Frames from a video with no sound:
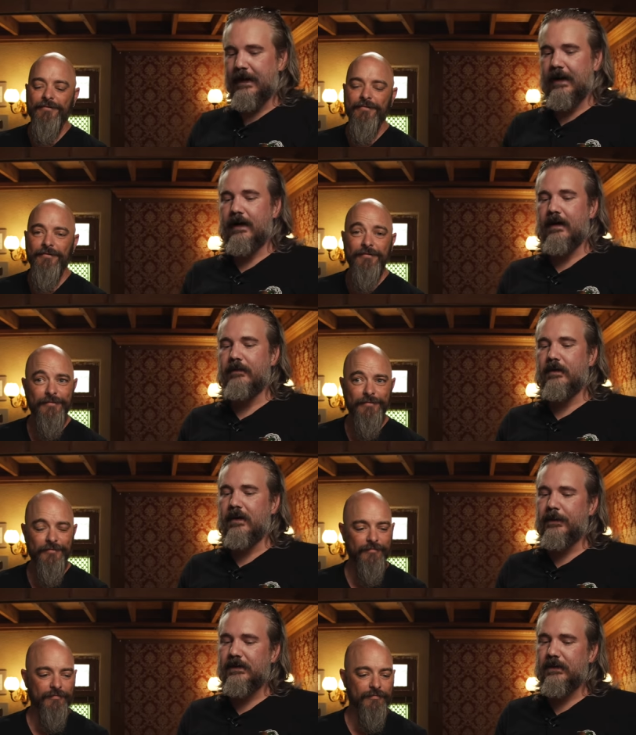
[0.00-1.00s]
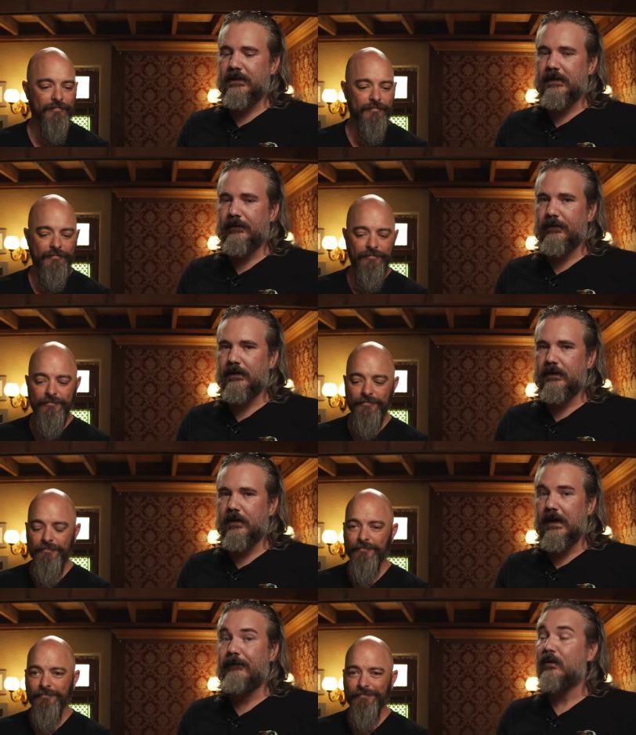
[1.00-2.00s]
Speaker 1: uh, do you want to put your whiskey in the
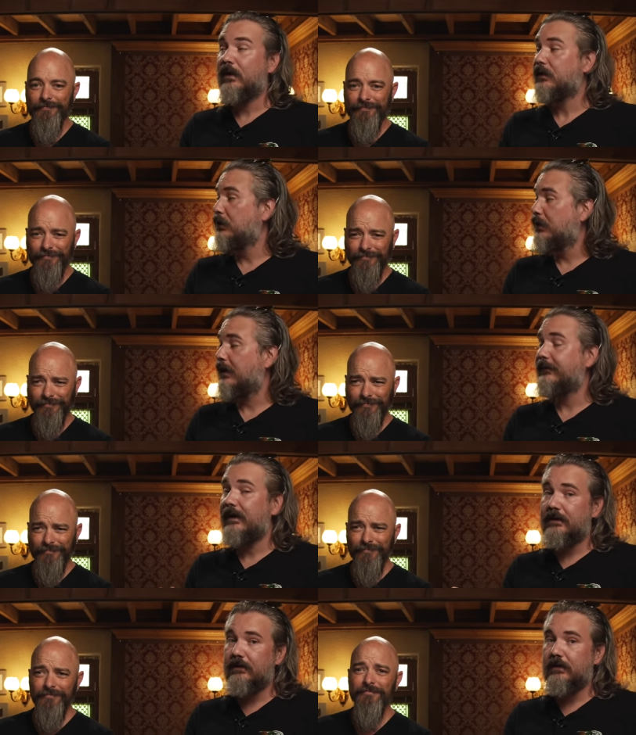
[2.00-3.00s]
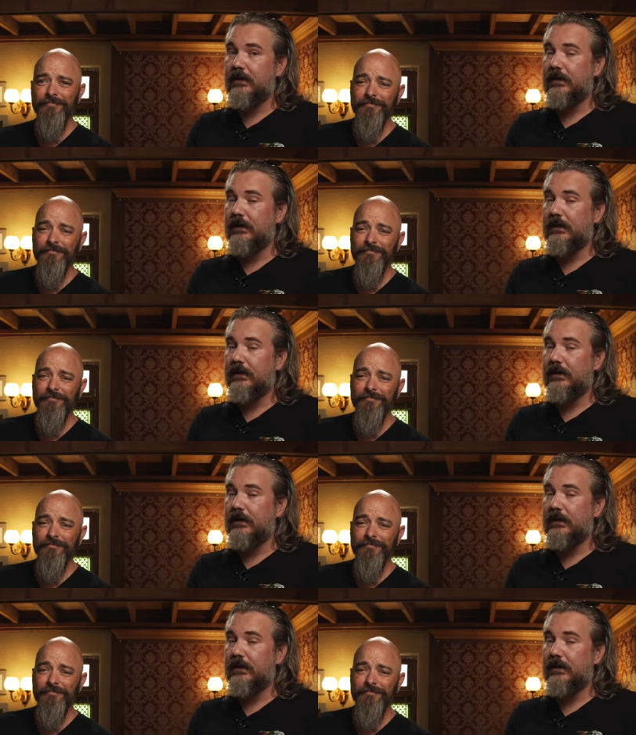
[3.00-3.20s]
freezer? If you want to cool it off and not dilute